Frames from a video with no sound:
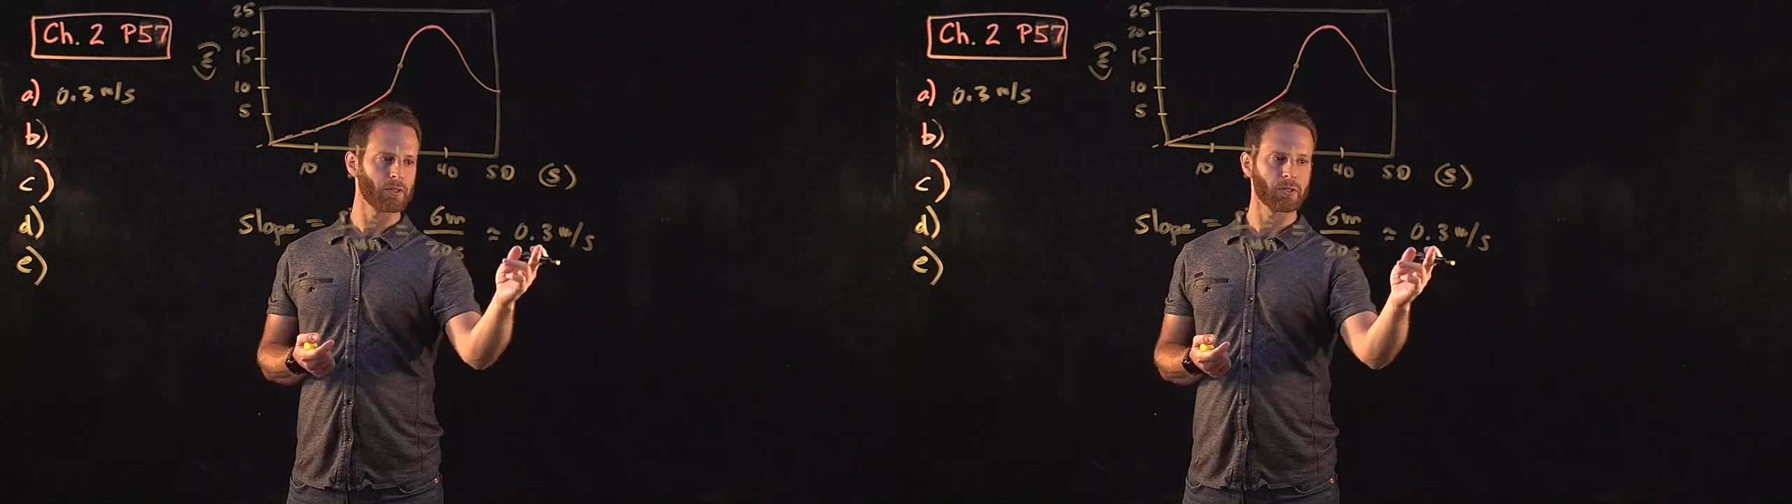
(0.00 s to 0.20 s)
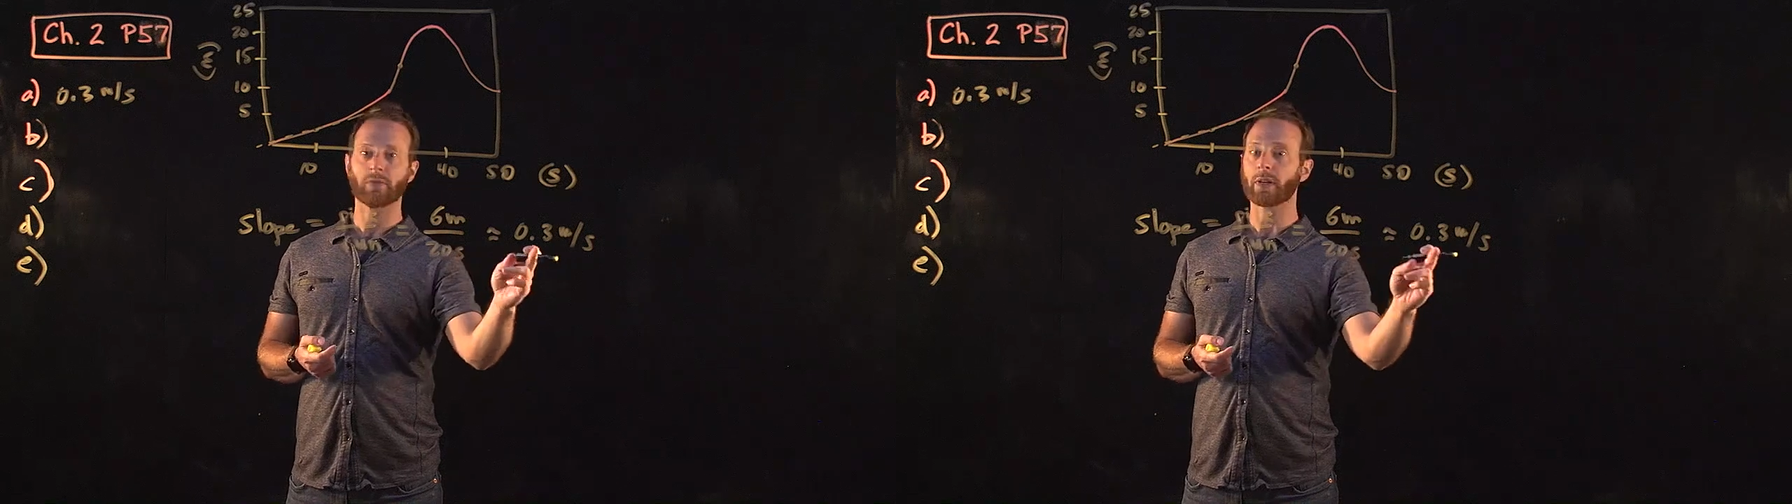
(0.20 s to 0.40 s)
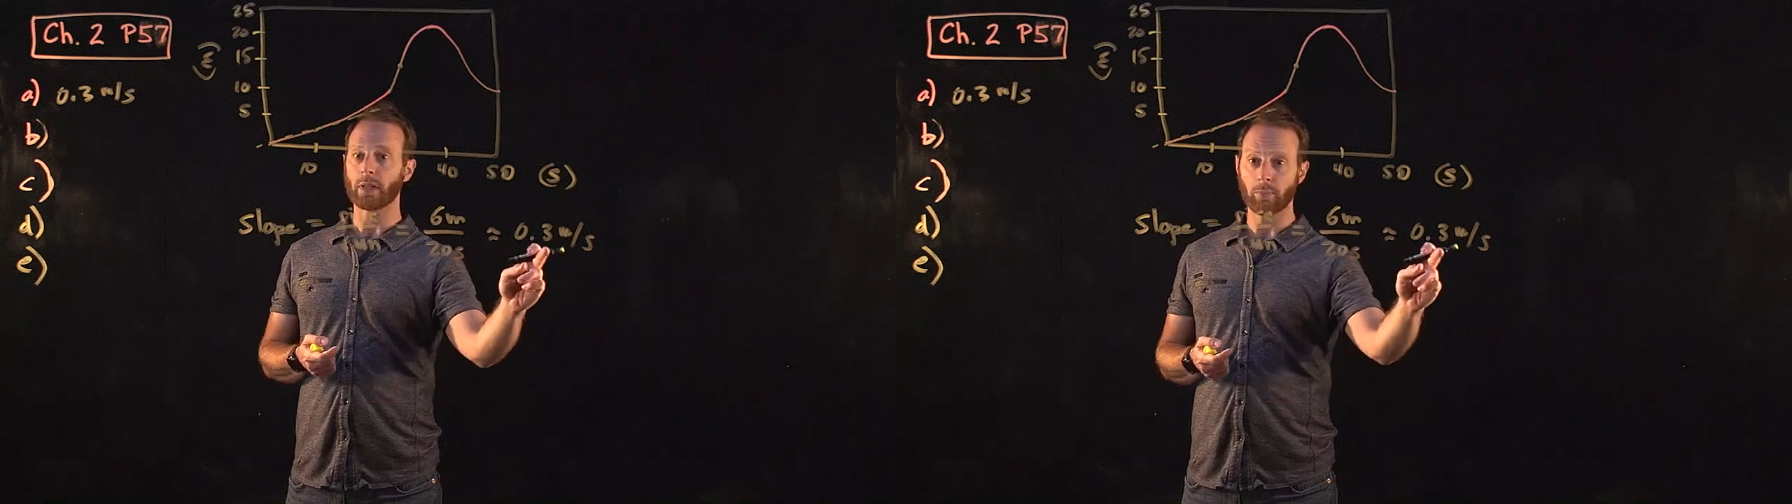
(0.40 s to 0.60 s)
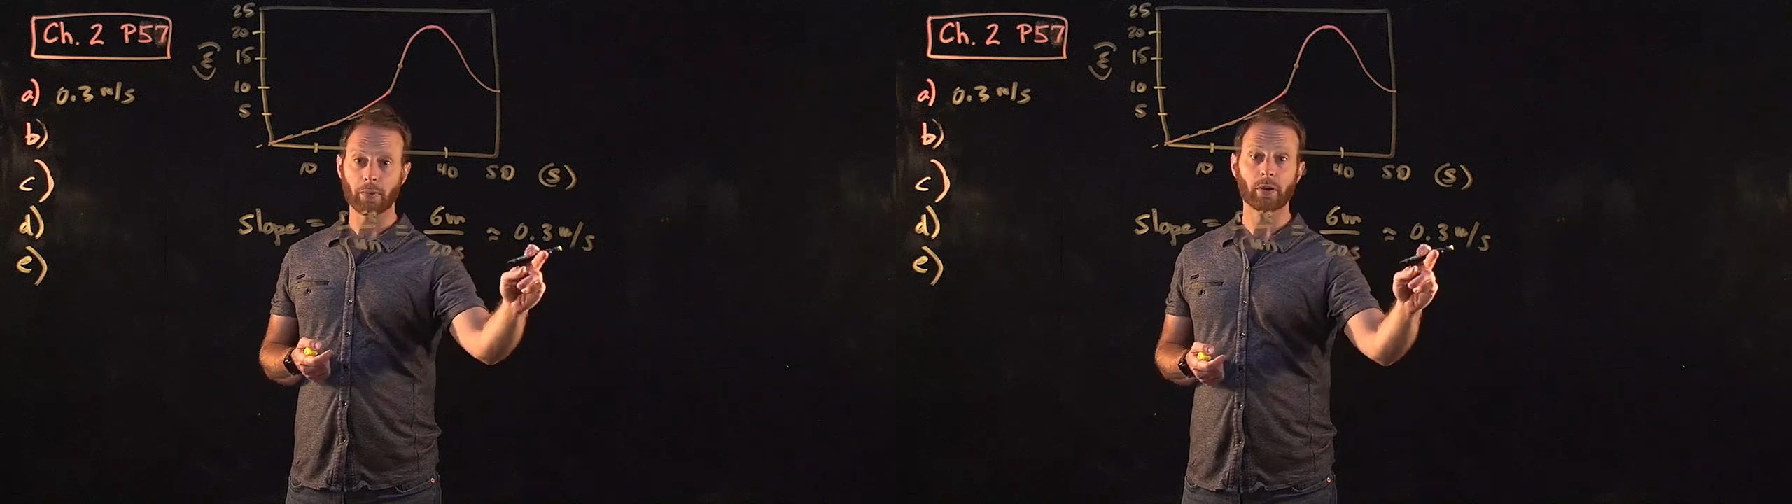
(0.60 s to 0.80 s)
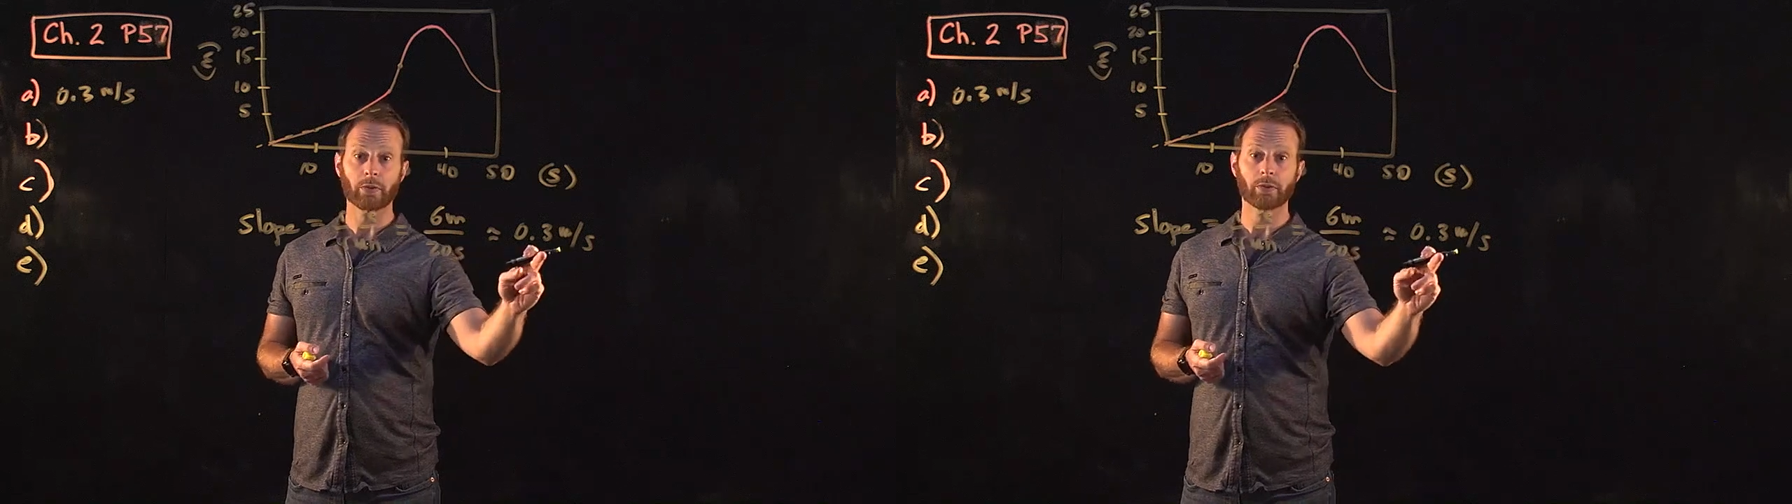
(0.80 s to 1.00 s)
significantly
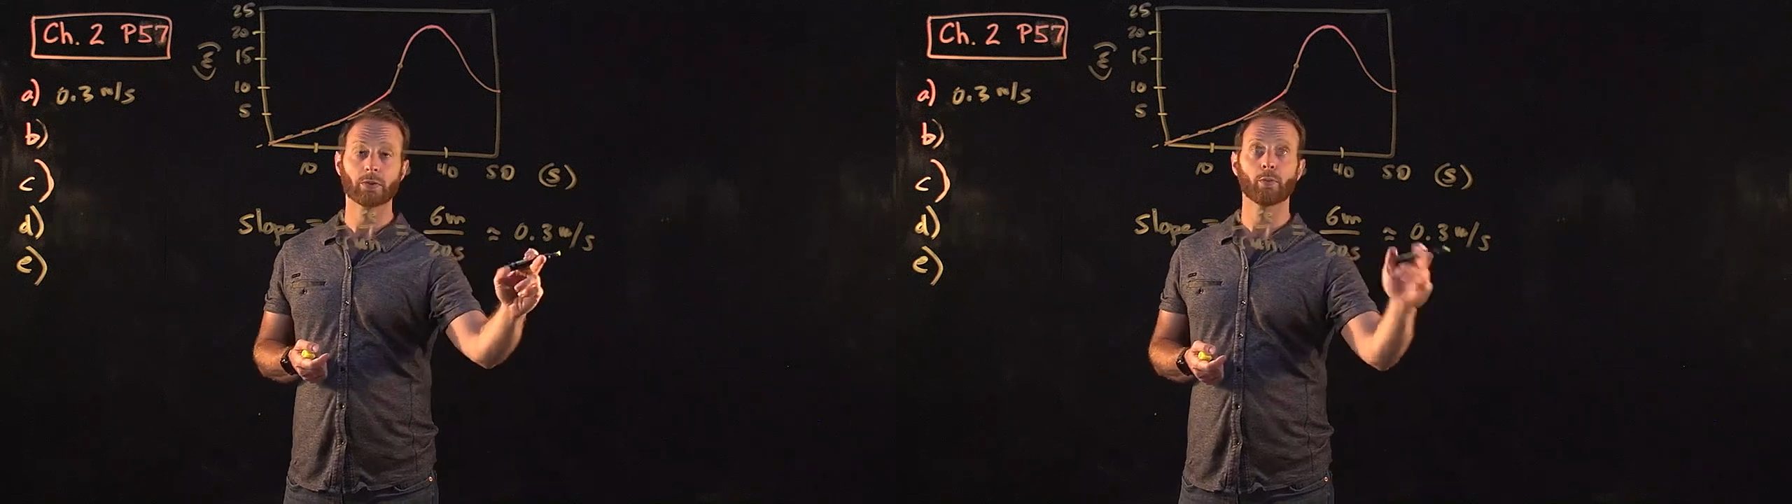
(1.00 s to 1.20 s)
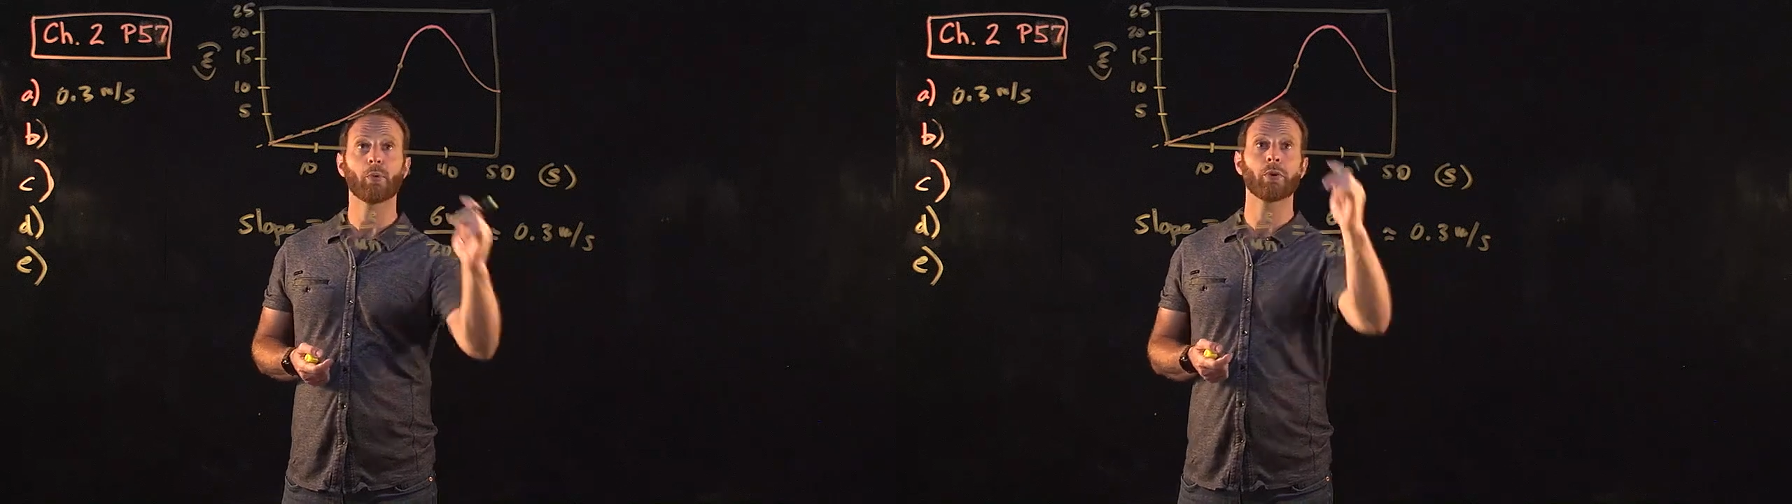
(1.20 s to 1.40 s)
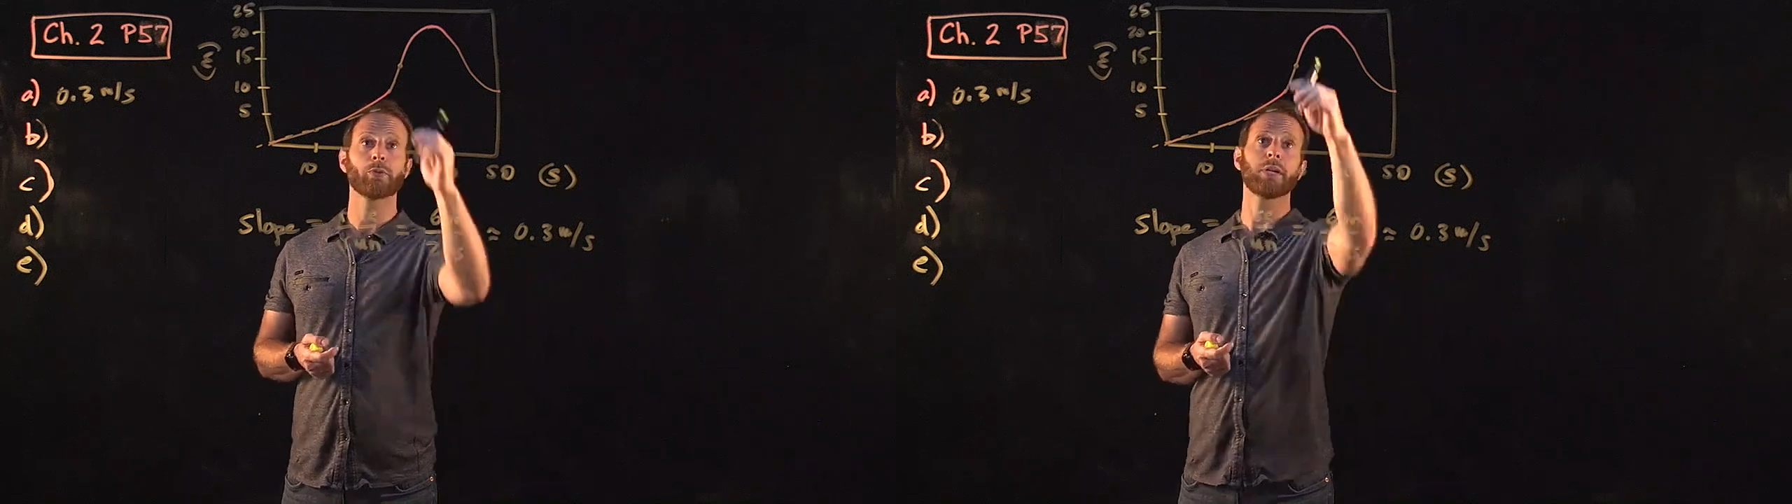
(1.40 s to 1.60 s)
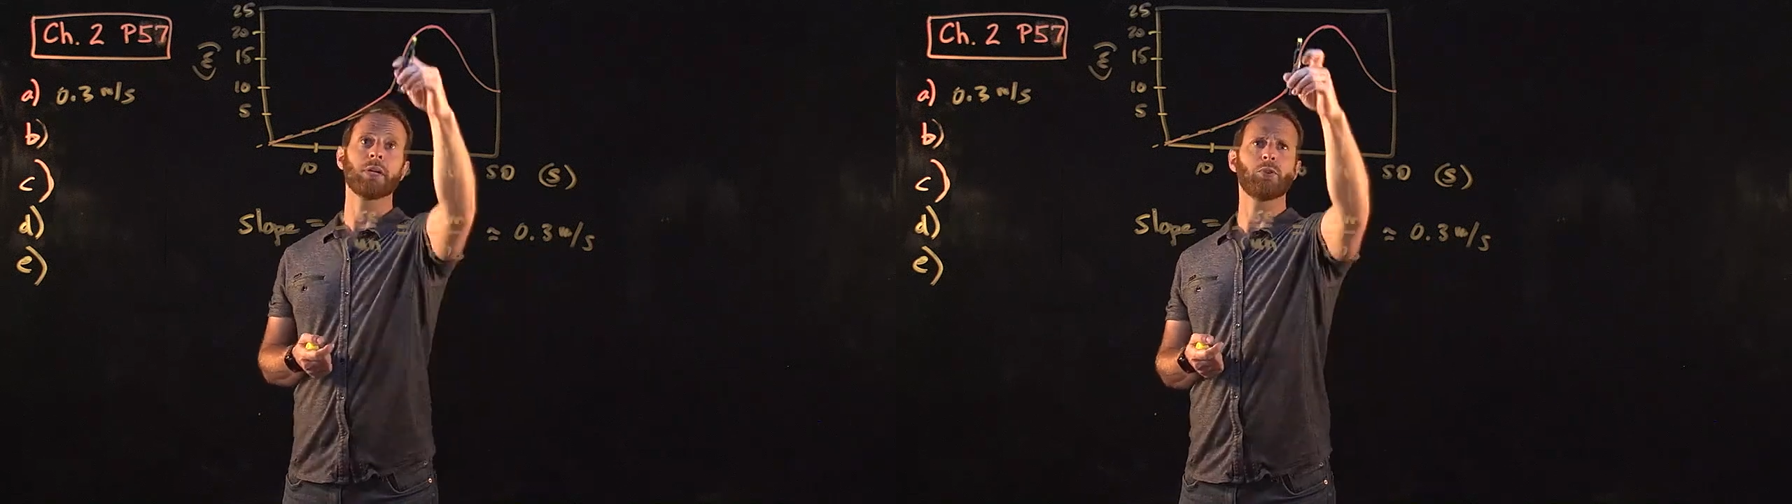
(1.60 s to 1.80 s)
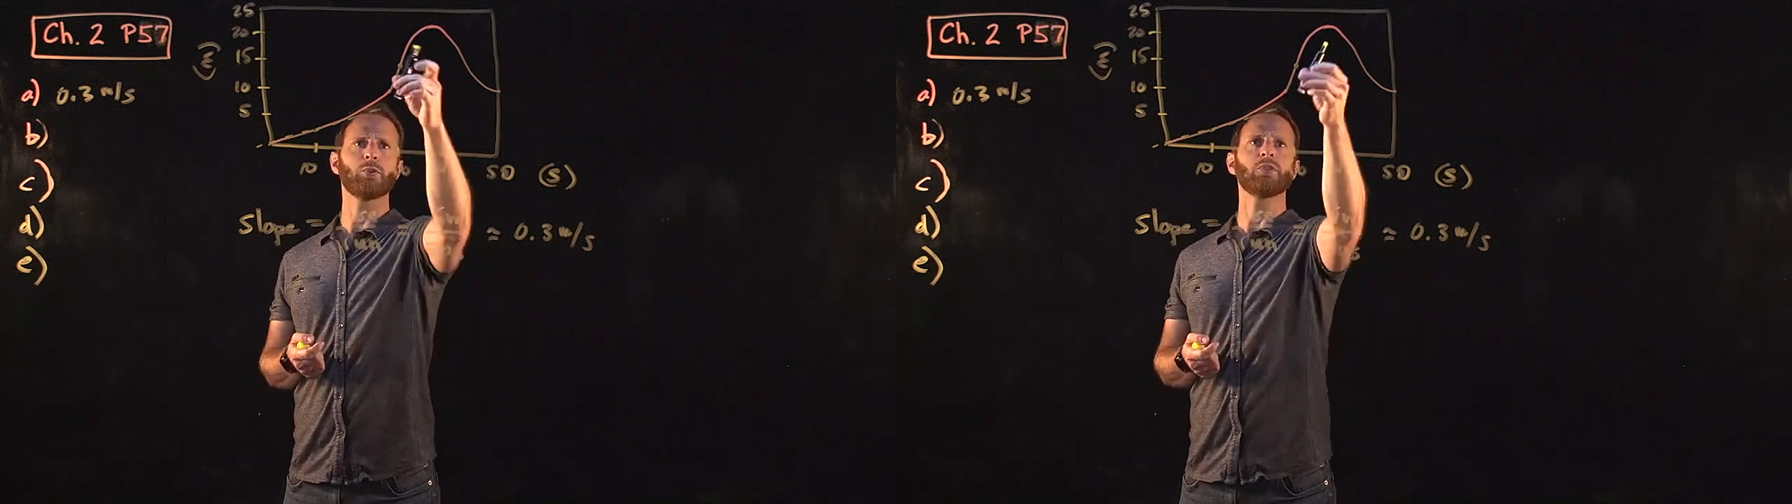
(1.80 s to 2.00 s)
bigger than 0.3. You can